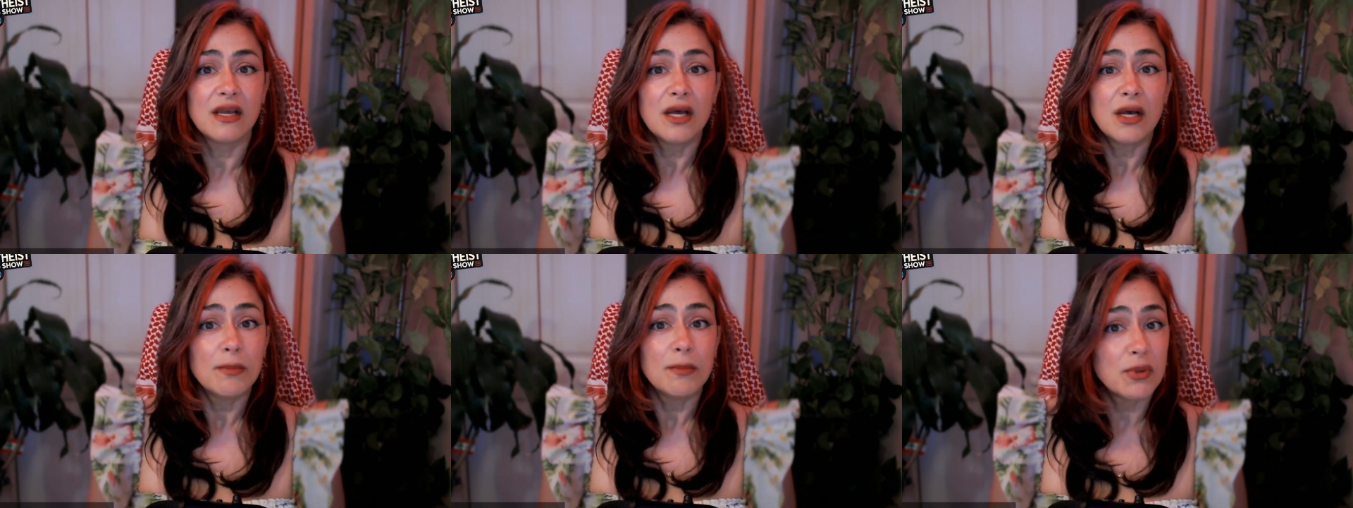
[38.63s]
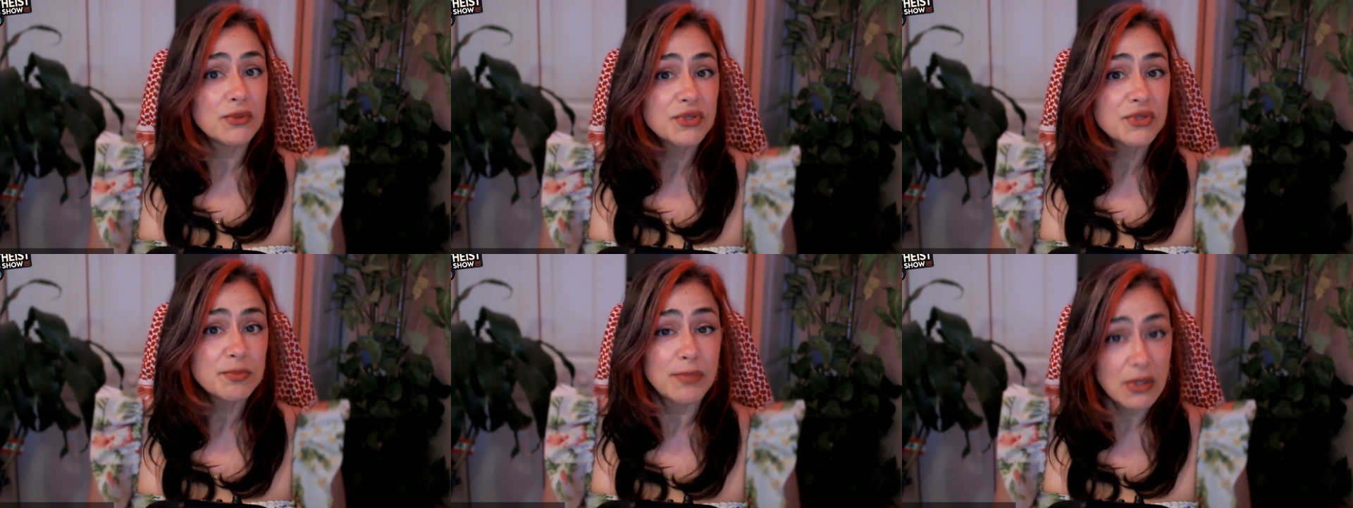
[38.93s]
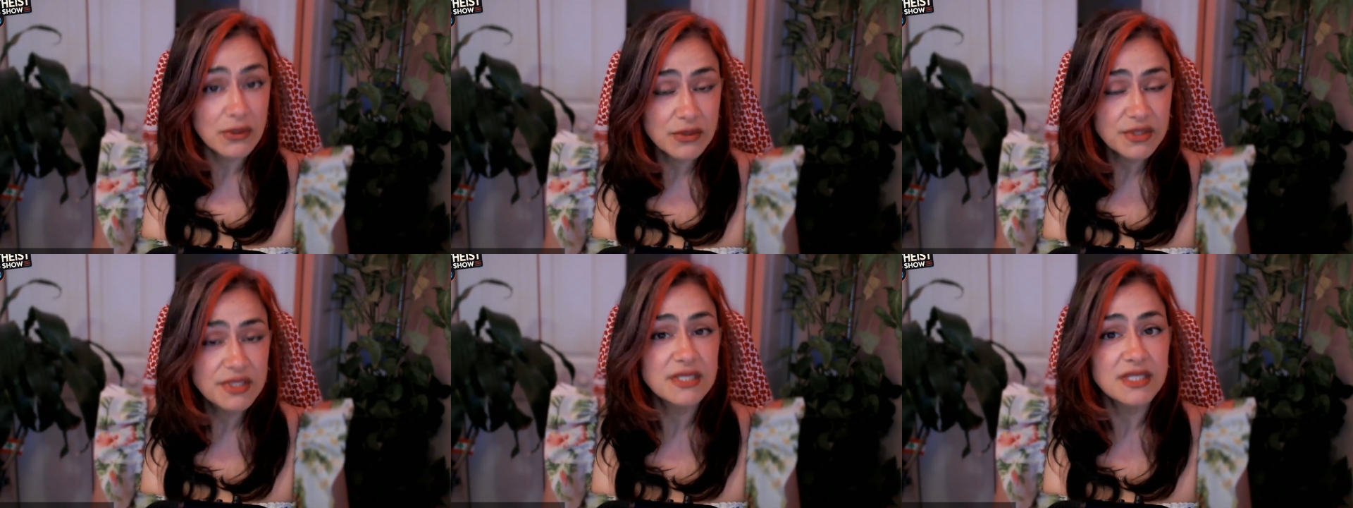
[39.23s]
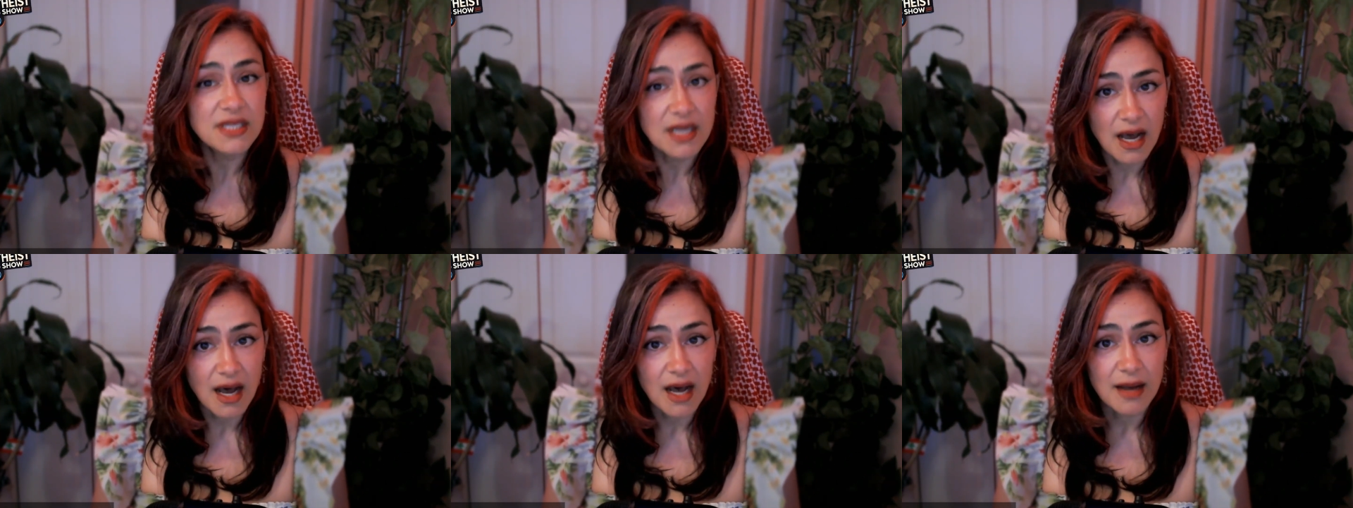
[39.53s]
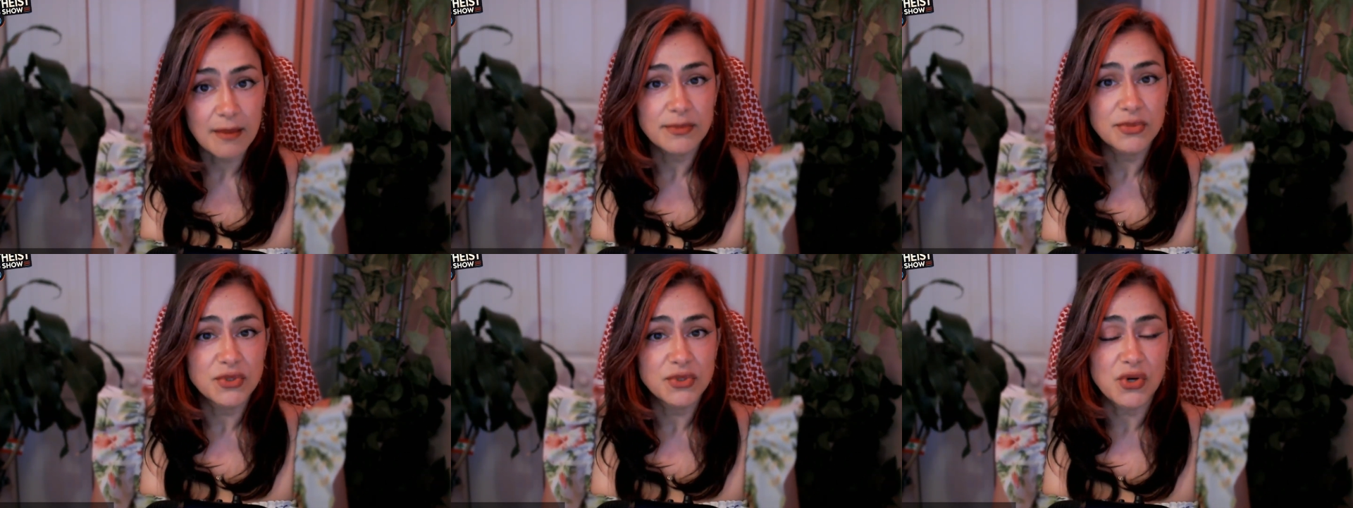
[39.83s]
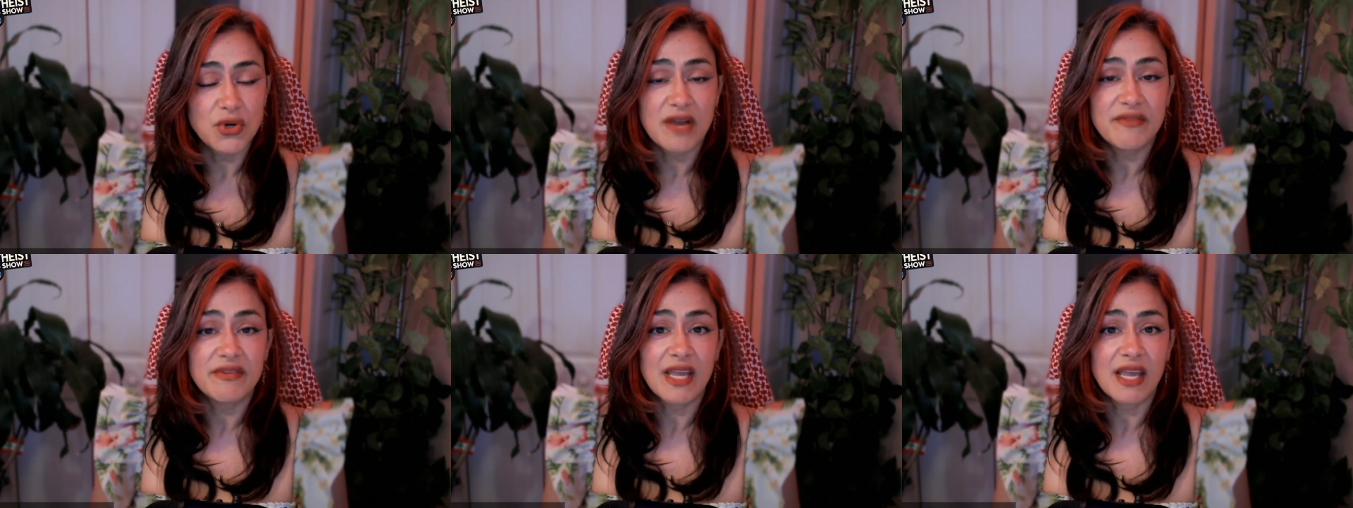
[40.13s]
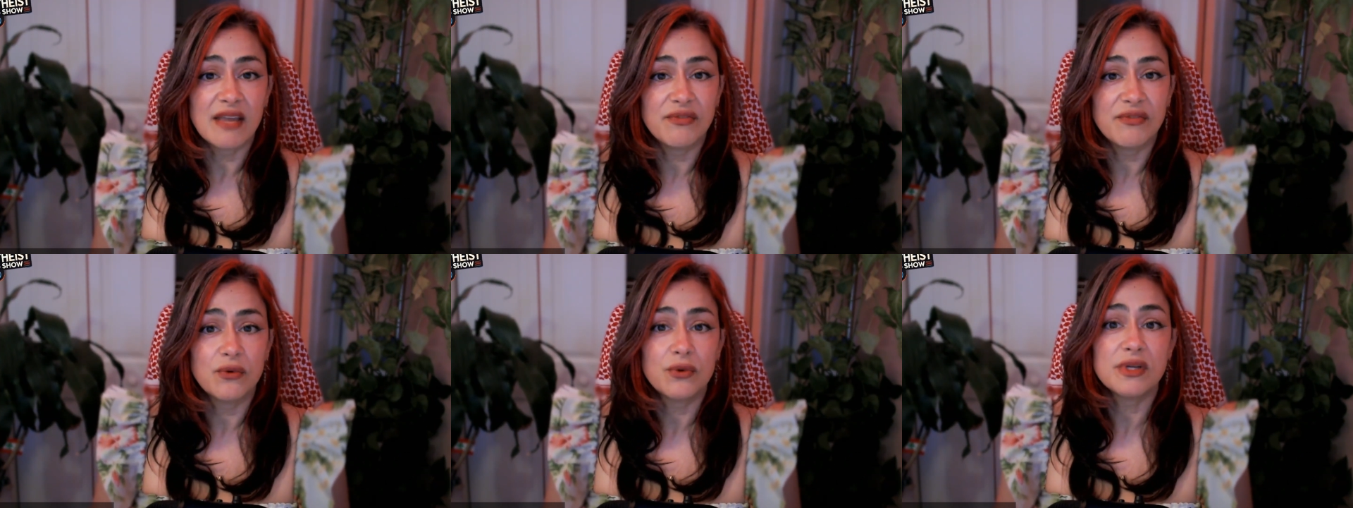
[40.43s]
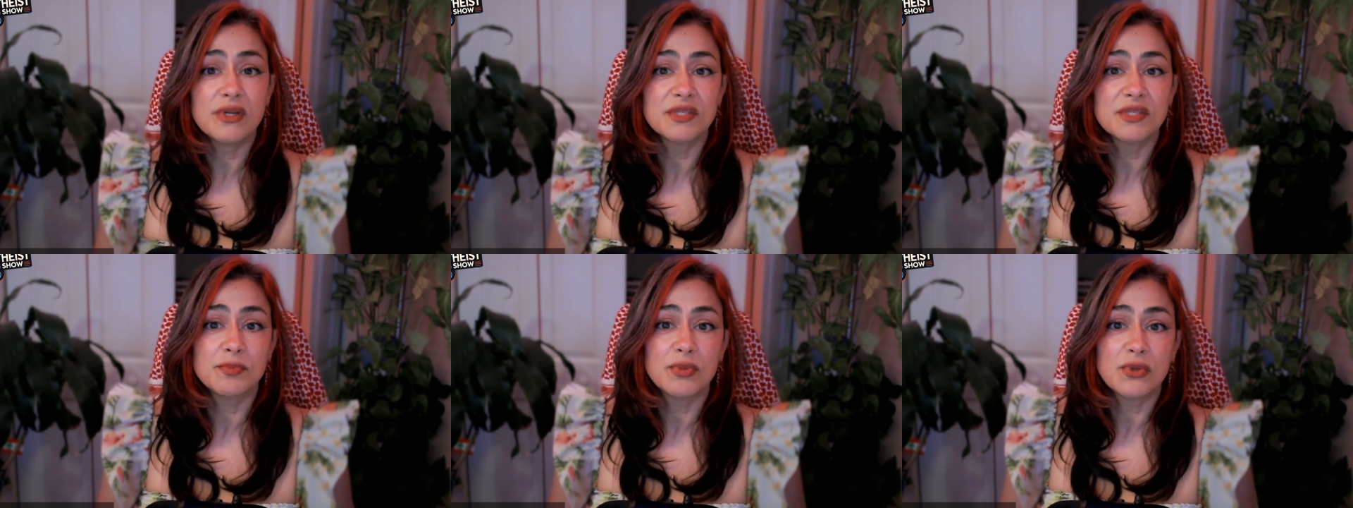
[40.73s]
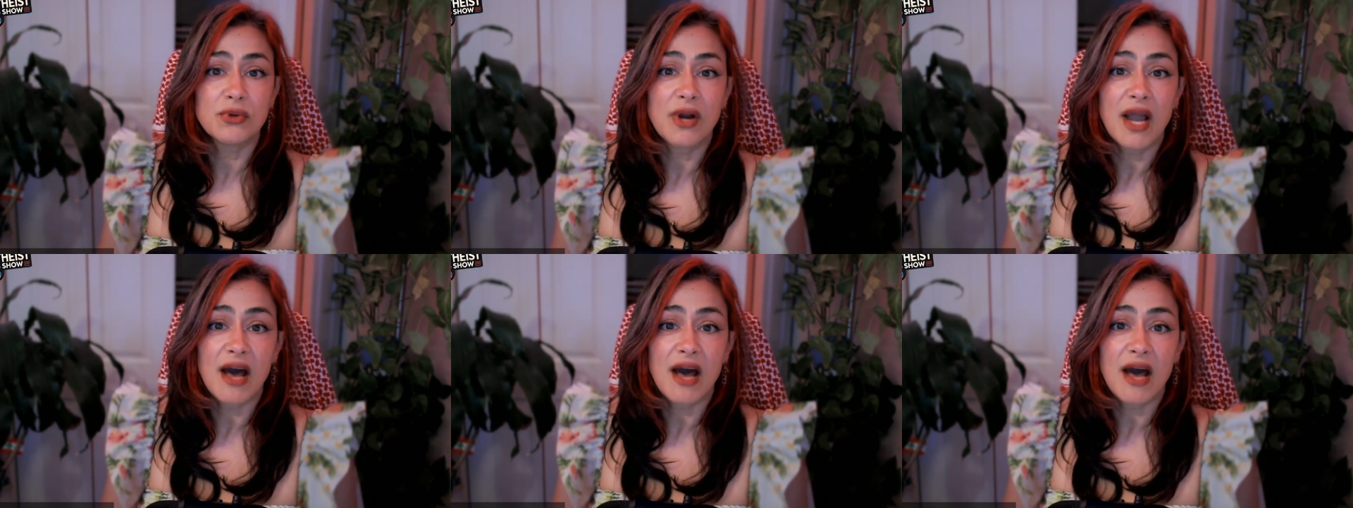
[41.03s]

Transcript: Bolter posed as a cop, driving a Ford Explorer